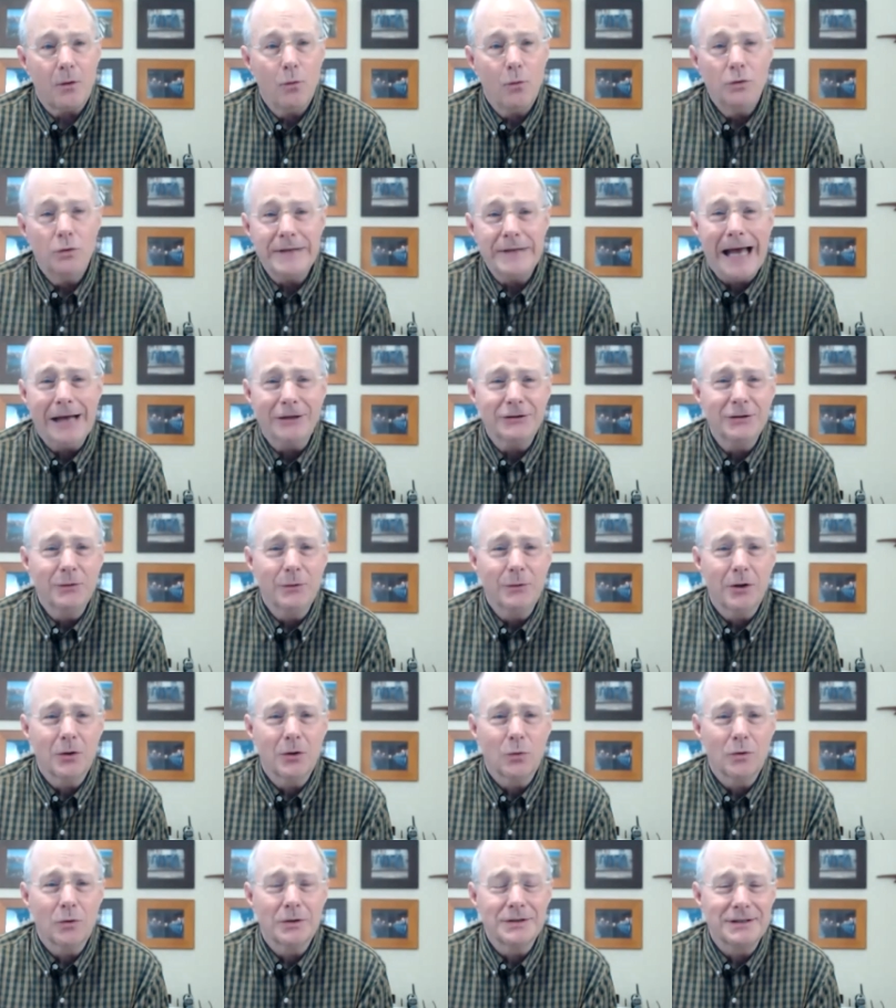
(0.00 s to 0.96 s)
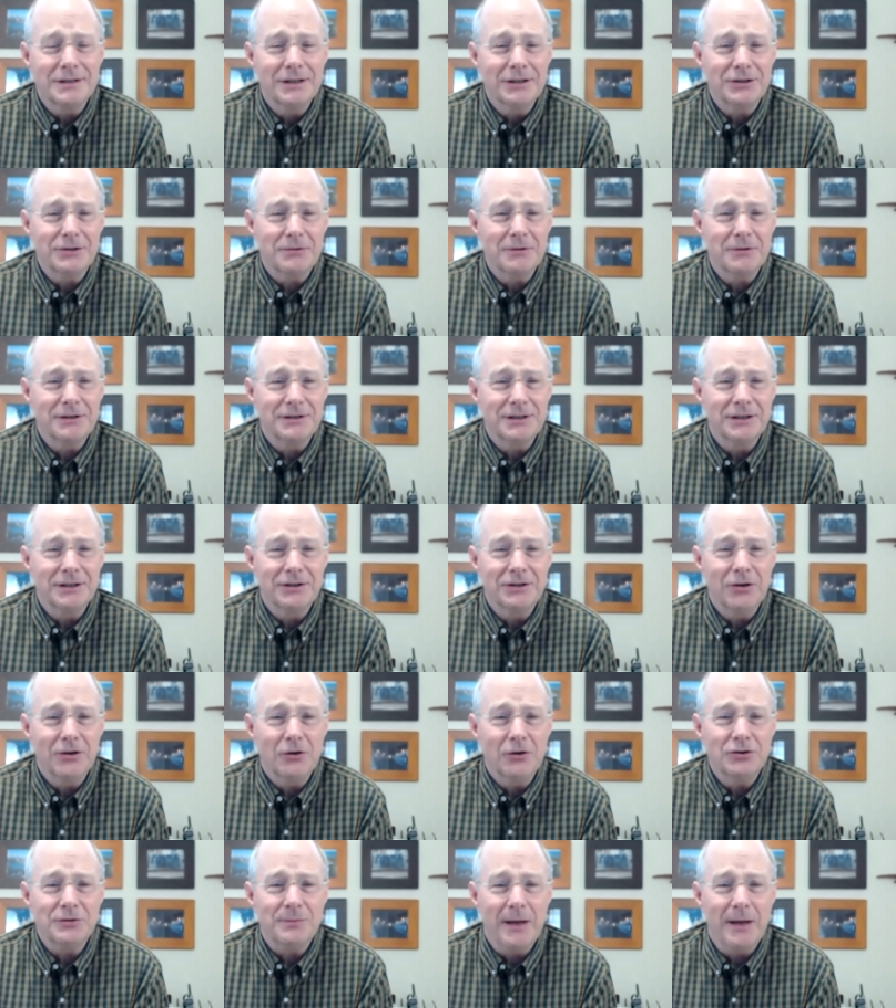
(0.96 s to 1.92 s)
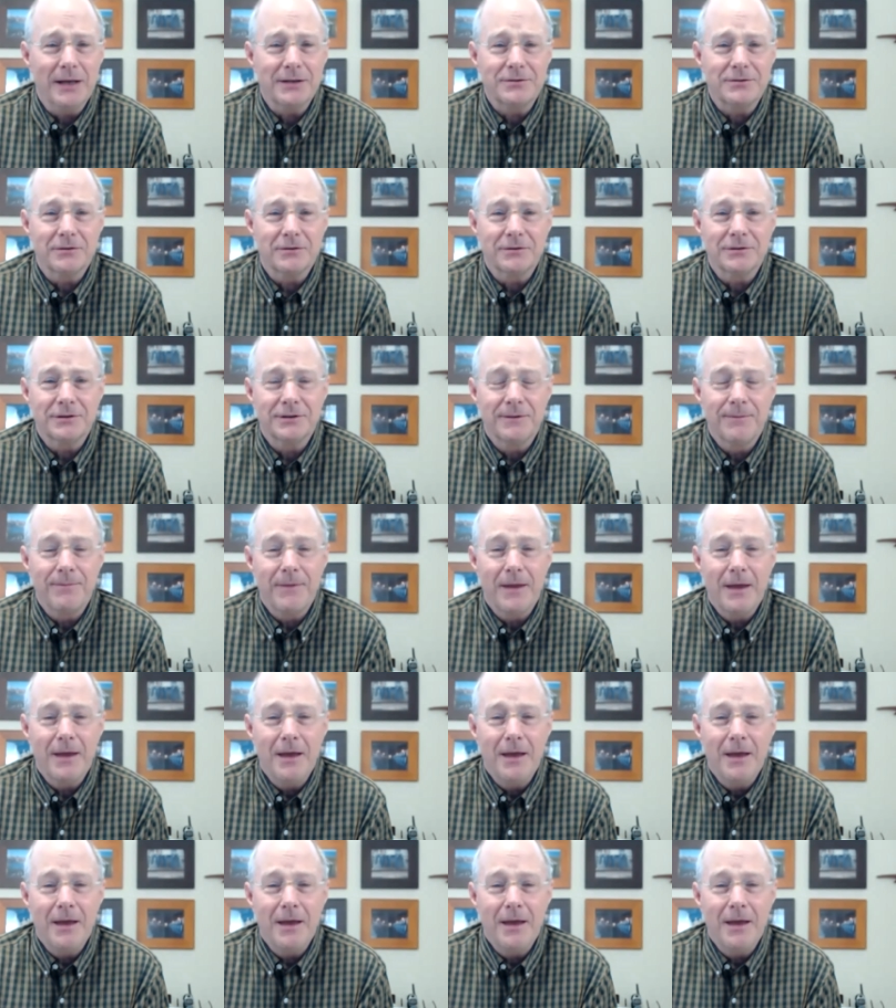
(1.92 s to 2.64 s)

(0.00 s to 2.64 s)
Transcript: was actually one of the worst districts in Toastmasters.